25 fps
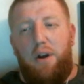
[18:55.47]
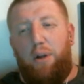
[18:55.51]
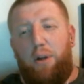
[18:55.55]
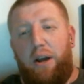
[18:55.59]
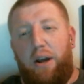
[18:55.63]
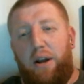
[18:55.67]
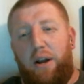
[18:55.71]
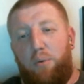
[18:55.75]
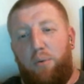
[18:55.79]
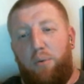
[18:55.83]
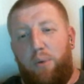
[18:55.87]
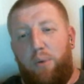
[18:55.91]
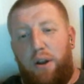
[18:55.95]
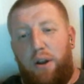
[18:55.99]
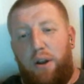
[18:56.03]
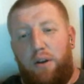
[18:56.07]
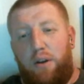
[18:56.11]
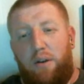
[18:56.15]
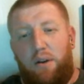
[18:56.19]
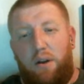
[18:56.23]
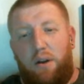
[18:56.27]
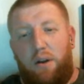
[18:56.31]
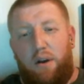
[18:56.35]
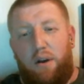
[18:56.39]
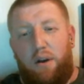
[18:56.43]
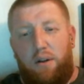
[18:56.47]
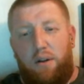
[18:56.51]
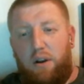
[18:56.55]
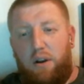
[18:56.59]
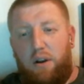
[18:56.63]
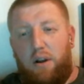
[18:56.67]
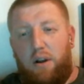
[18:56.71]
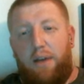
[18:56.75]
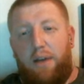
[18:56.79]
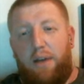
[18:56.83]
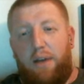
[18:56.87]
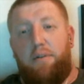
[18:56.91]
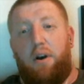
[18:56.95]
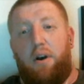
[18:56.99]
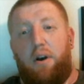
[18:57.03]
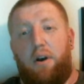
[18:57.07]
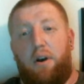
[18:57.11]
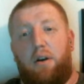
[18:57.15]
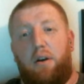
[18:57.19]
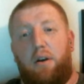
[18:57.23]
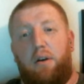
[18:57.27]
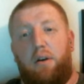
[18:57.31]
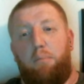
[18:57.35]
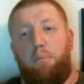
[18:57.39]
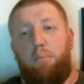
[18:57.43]
playing to win, you need a life
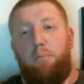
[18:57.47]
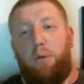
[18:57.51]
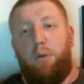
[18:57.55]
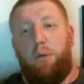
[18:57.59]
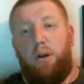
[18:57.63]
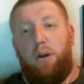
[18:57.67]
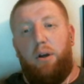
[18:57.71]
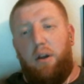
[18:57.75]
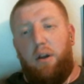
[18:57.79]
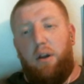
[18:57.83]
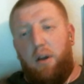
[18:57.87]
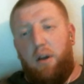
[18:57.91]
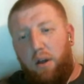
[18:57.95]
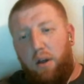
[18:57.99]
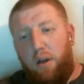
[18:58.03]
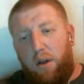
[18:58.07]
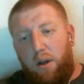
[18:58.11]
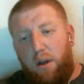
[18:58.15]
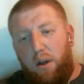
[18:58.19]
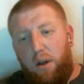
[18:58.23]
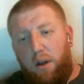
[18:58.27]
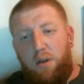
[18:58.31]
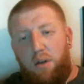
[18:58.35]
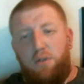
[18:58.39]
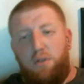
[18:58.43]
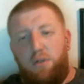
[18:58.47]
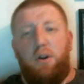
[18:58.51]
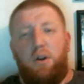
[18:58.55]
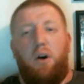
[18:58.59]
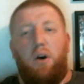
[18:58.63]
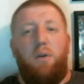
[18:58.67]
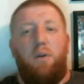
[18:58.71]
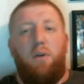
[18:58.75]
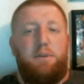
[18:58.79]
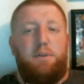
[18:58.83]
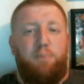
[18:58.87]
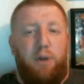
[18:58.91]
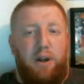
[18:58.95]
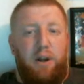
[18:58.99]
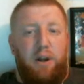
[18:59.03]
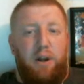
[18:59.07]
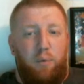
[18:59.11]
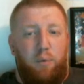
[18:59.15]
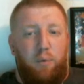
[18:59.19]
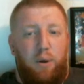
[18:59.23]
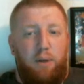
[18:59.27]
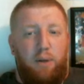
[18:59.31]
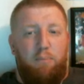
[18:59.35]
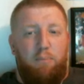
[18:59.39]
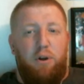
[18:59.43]
talk, but. You should always play to
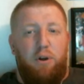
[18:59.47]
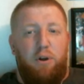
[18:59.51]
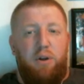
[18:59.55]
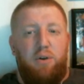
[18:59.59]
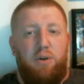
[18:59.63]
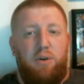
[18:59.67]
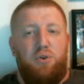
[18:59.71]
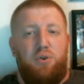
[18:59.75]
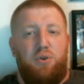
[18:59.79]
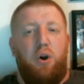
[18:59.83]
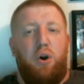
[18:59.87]
win, but you should